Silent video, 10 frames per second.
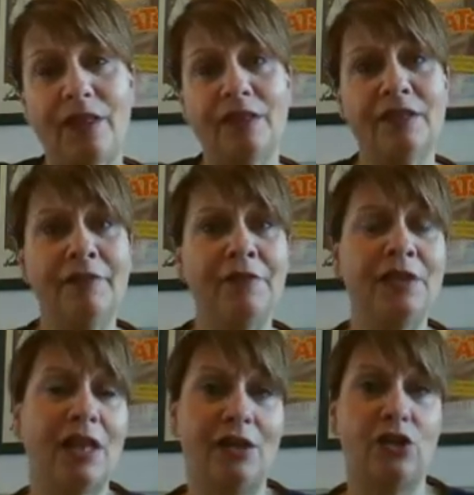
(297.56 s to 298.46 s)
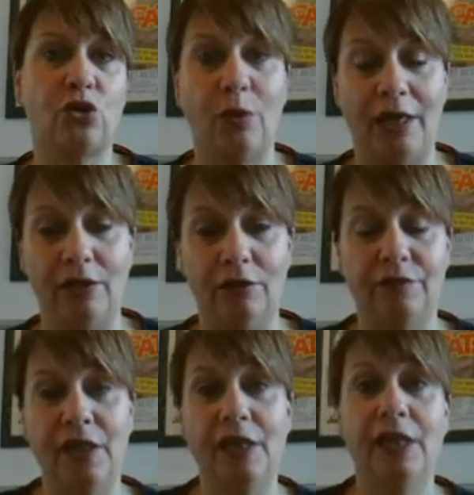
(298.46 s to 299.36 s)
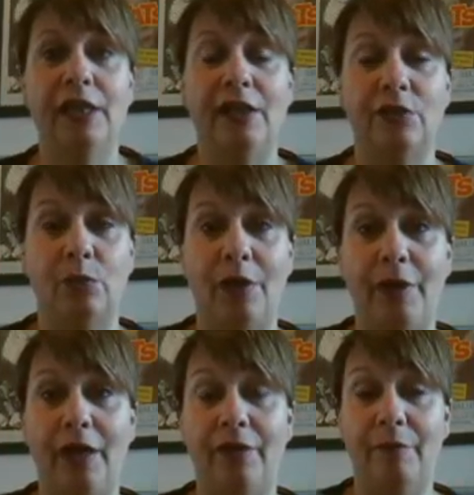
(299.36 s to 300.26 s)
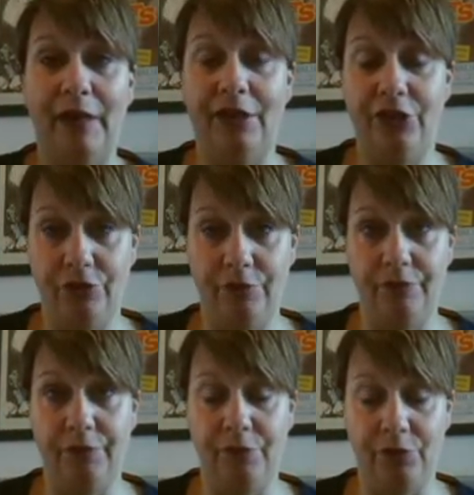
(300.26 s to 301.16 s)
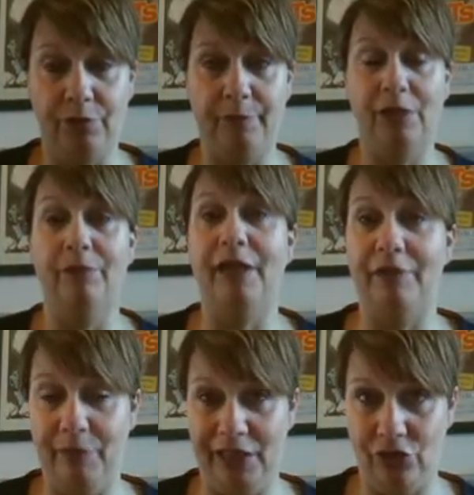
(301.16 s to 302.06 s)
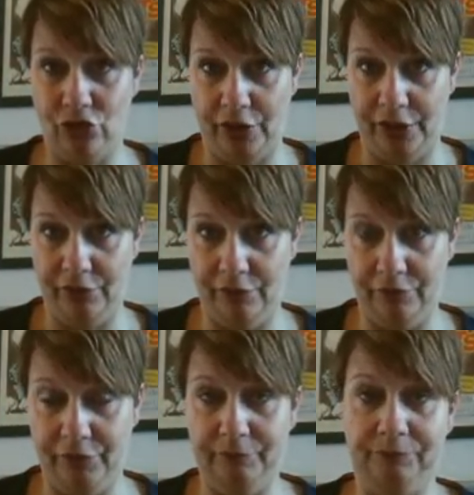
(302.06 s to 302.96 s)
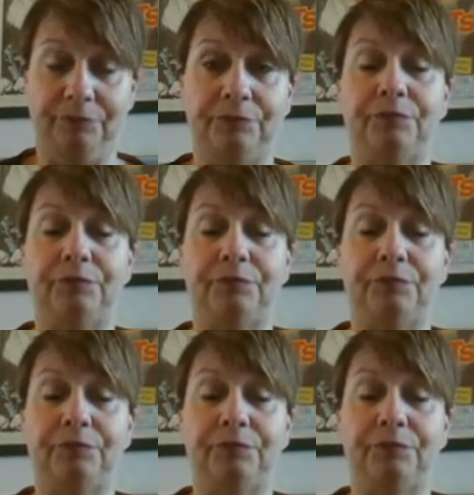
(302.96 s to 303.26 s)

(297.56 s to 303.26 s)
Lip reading: 7 to kind of 12 is where we are the manager of them. So we become the administrator of them.